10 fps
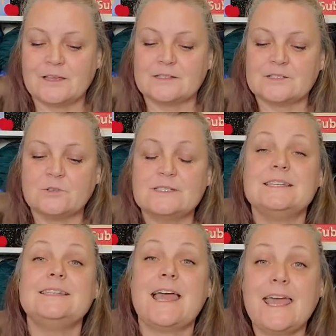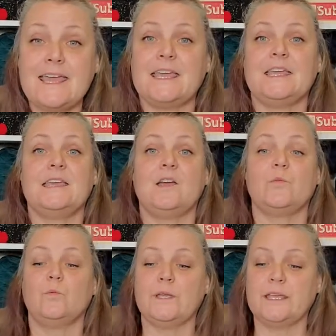So today
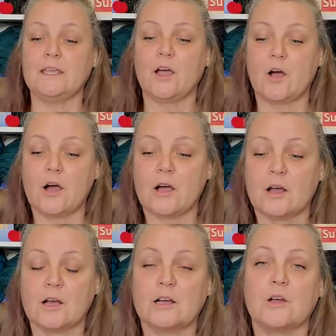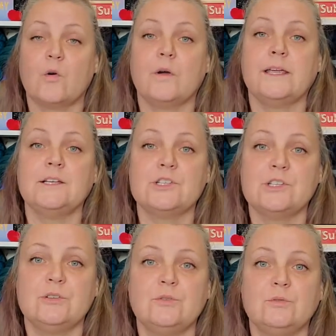we are going
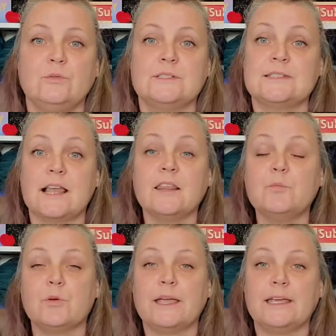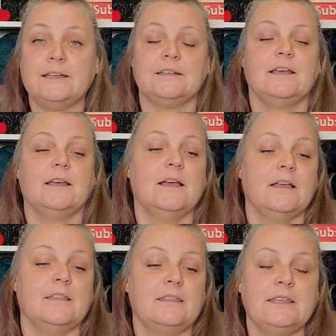to celebrate
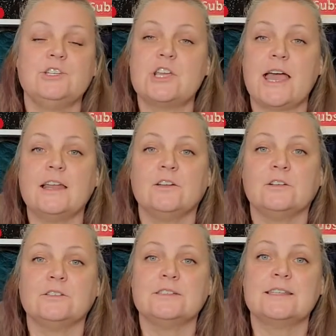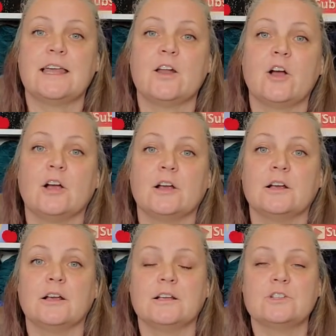the channels that
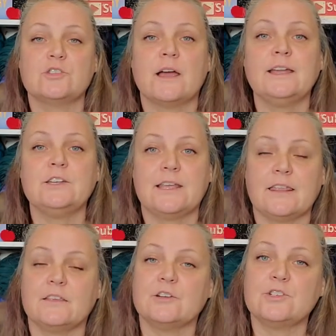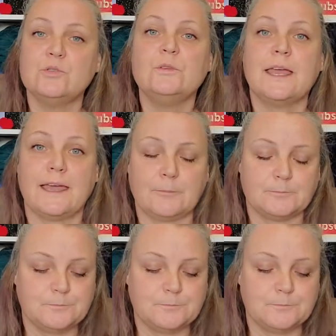are trying to get their 2K.